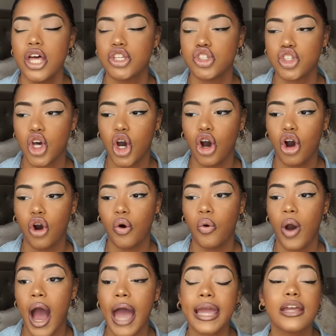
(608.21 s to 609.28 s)

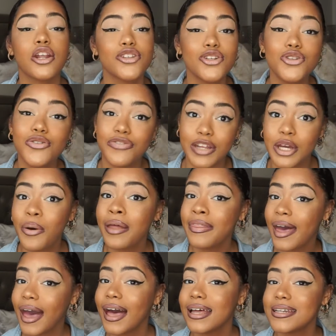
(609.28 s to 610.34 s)
So I can also do a video on
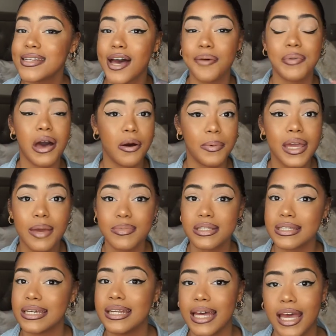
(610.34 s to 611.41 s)
that, um, how I became a
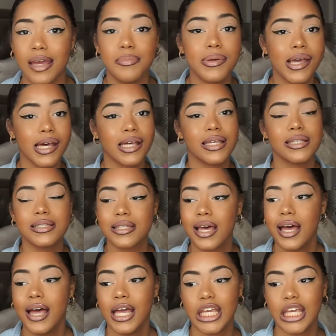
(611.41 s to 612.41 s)
CNA because,